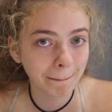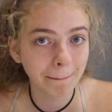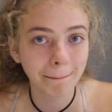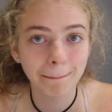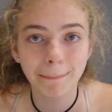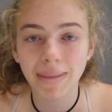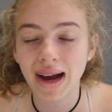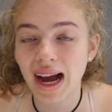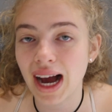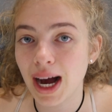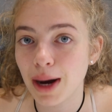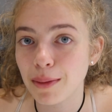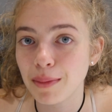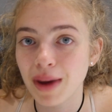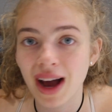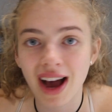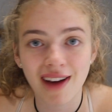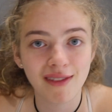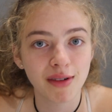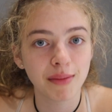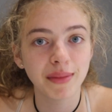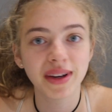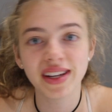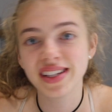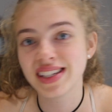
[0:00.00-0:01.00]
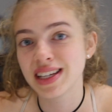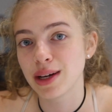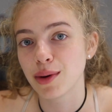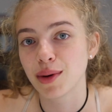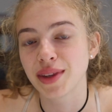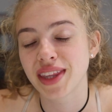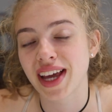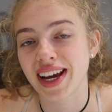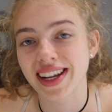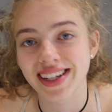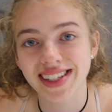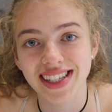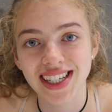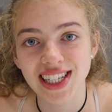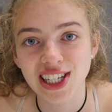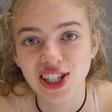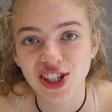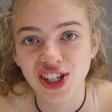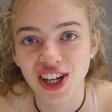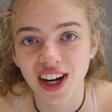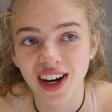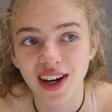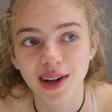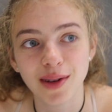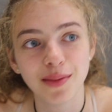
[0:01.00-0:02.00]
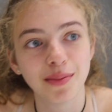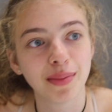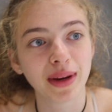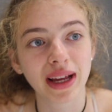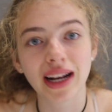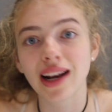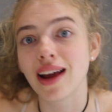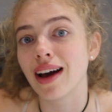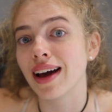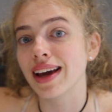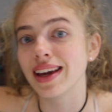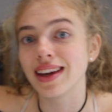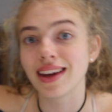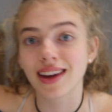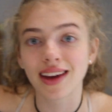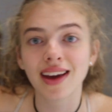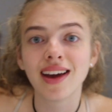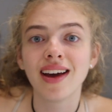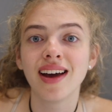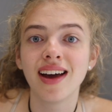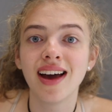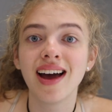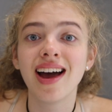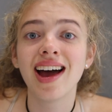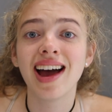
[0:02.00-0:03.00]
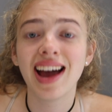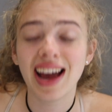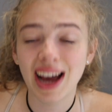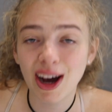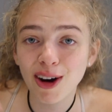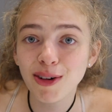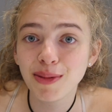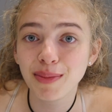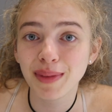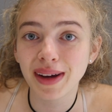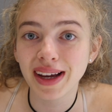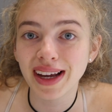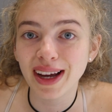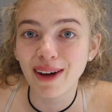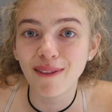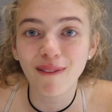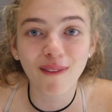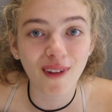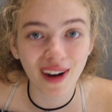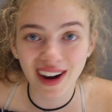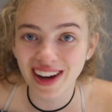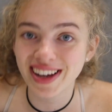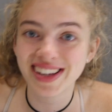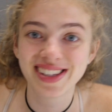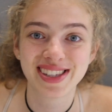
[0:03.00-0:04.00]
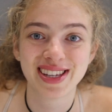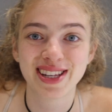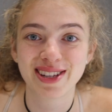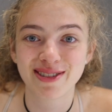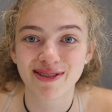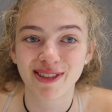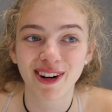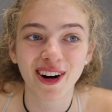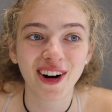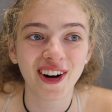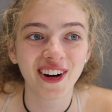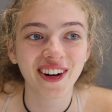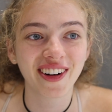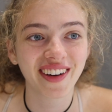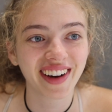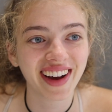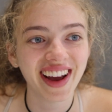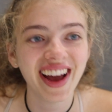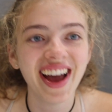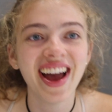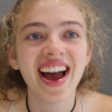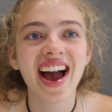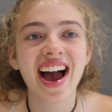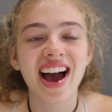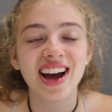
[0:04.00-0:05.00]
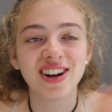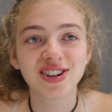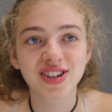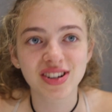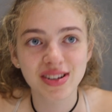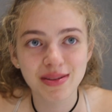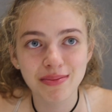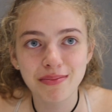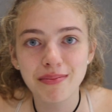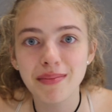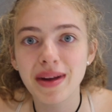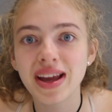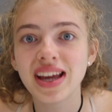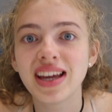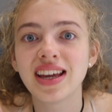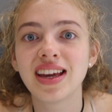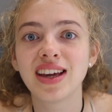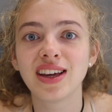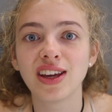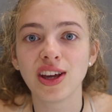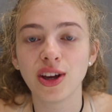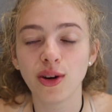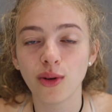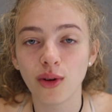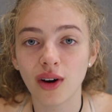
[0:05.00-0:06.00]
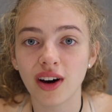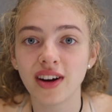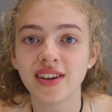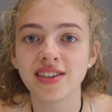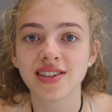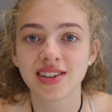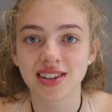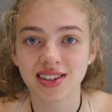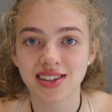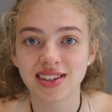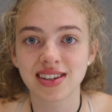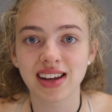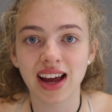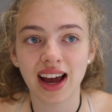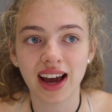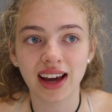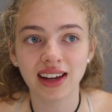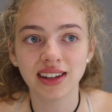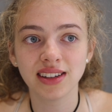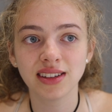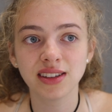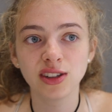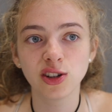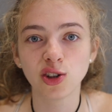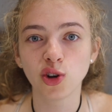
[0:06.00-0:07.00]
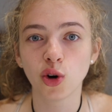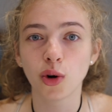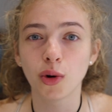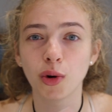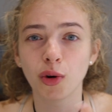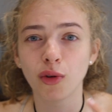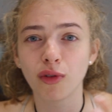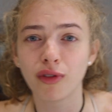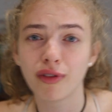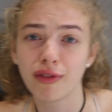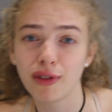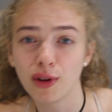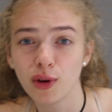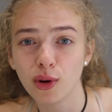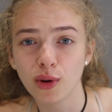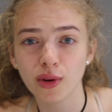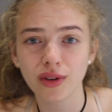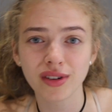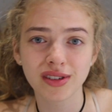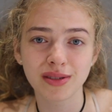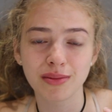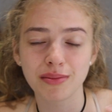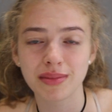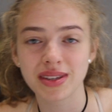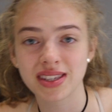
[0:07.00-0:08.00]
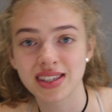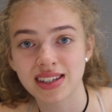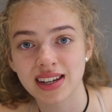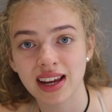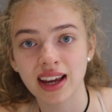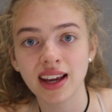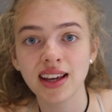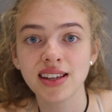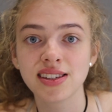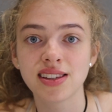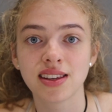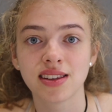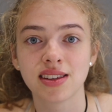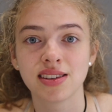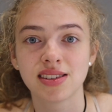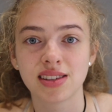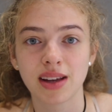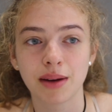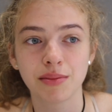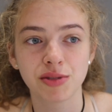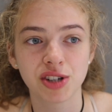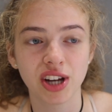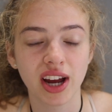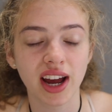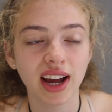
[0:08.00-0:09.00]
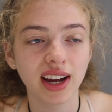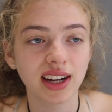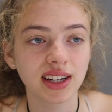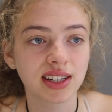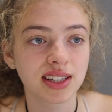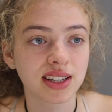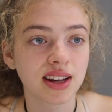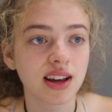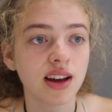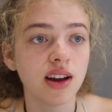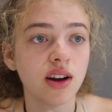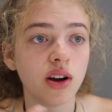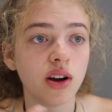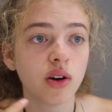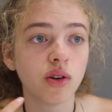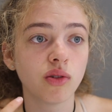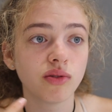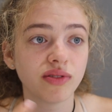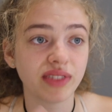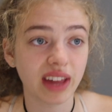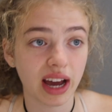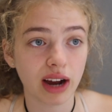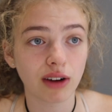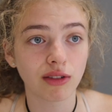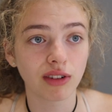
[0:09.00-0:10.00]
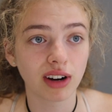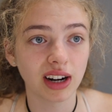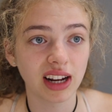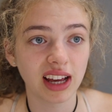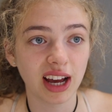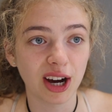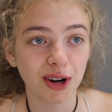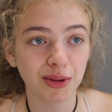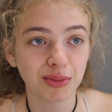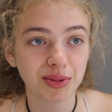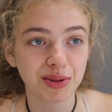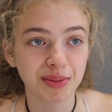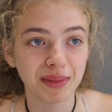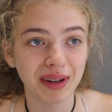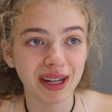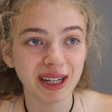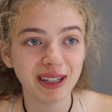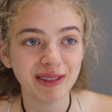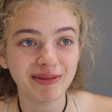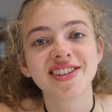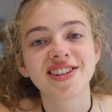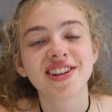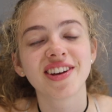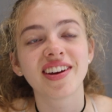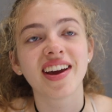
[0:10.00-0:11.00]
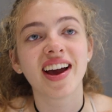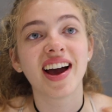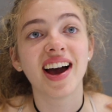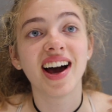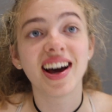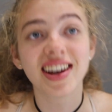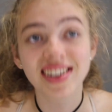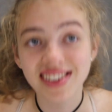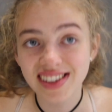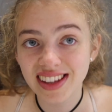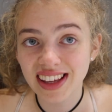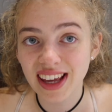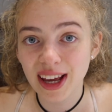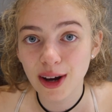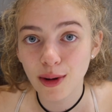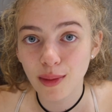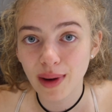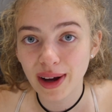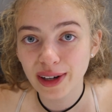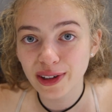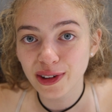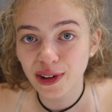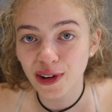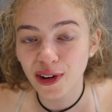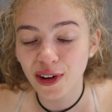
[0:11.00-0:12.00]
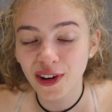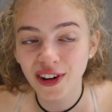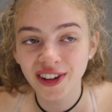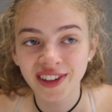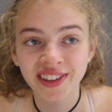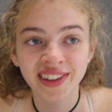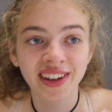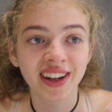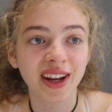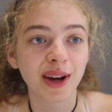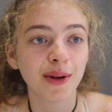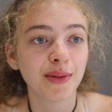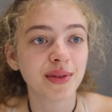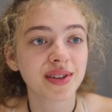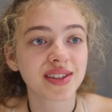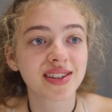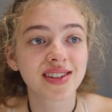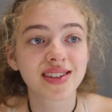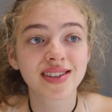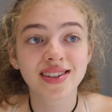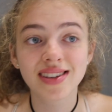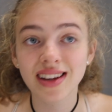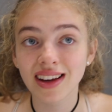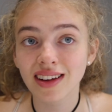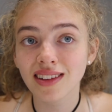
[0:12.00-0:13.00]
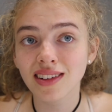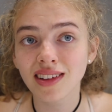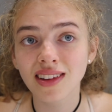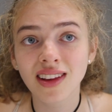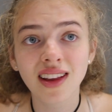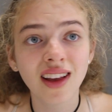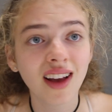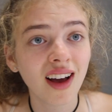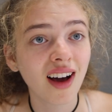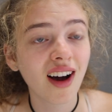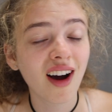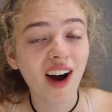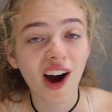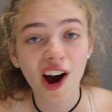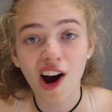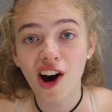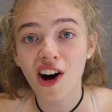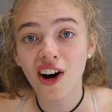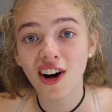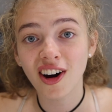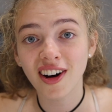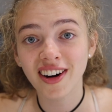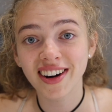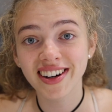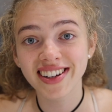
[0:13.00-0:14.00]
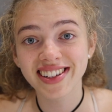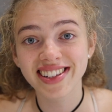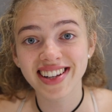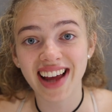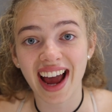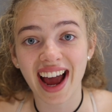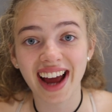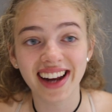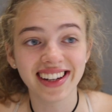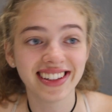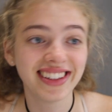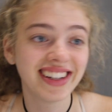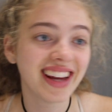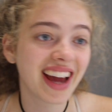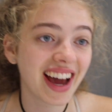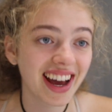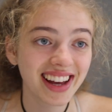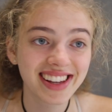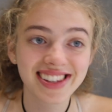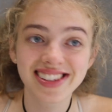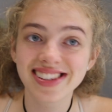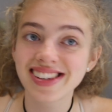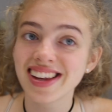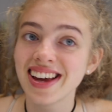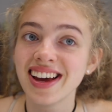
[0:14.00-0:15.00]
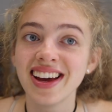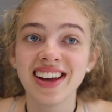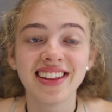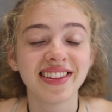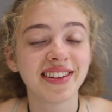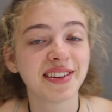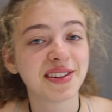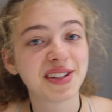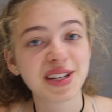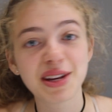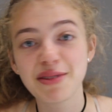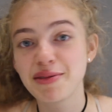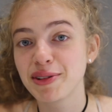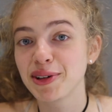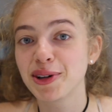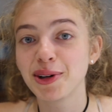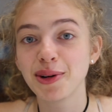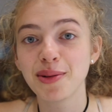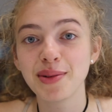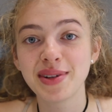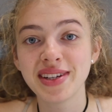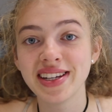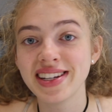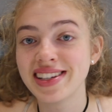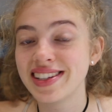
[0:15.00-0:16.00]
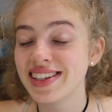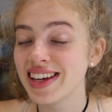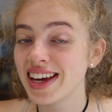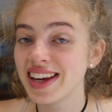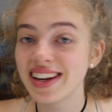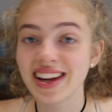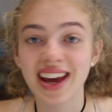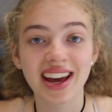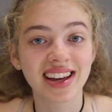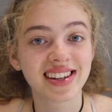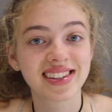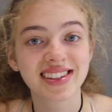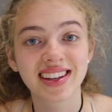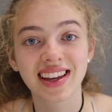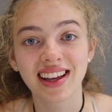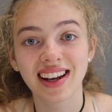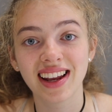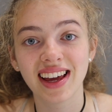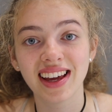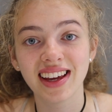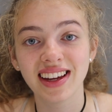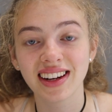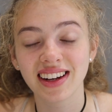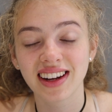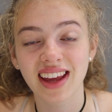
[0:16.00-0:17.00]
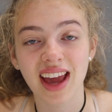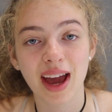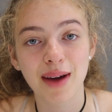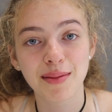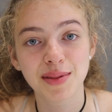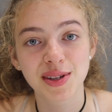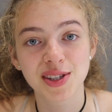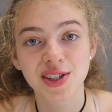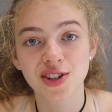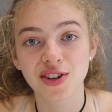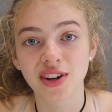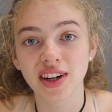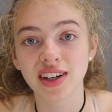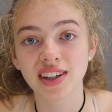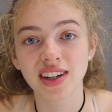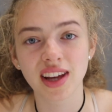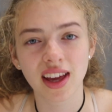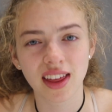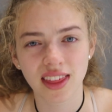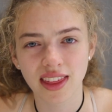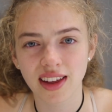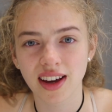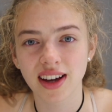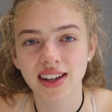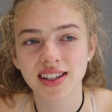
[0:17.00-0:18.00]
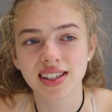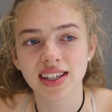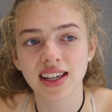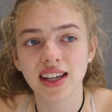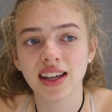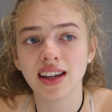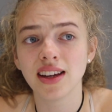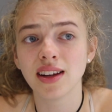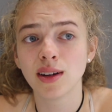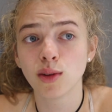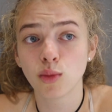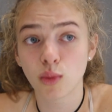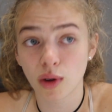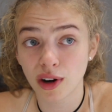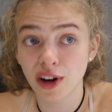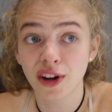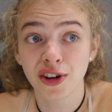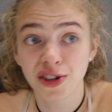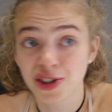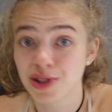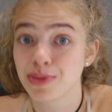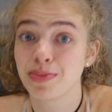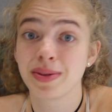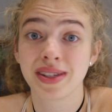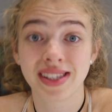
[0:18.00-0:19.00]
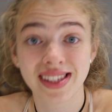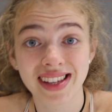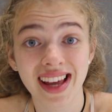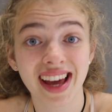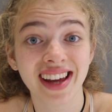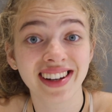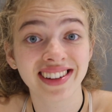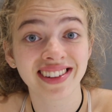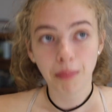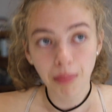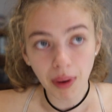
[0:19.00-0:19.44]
Bam, have a meeting with that teacher and be like, help me, why is this wrong? And just making you understand your flaws and mistakes in the subject. That really helped me. So yeah, as the year went on, it was still hard. And yes, the difficulty did escalate in chemistry in year 13, 100%.